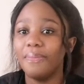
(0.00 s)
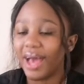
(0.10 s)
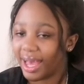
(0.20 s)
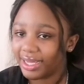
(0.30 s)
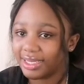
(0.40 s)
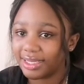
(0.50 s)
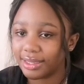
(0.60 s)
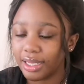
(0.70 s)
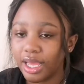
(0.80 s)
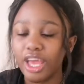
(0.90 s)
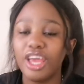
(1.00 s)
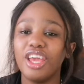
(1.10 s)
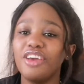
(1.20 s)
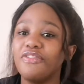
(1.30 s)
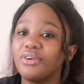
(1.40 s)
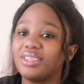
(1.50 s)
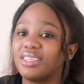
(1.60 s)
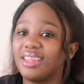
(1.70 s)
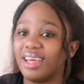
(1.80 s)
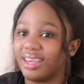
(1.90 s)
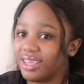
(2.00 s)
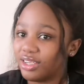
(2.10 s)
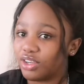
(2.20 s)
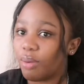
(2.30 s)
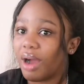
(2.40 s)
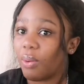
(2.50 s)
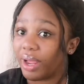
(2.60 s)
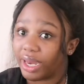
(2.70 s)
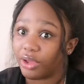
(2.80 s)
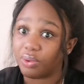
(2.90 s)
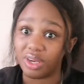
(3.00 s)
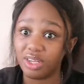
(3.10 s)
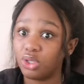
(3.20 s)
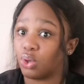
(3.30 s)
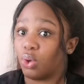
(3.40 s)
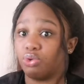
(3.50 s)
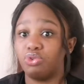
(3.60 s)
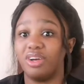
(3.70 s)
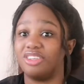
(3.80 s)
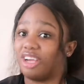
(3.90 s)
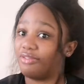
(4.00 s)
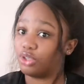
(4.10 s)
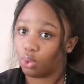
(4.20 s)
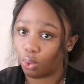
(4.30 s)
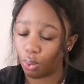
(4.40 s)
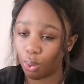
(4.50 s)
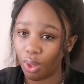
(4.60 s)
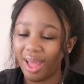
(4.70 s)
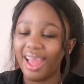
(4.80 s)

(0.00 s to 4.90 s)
But if you see the need, you need to go to a driving school.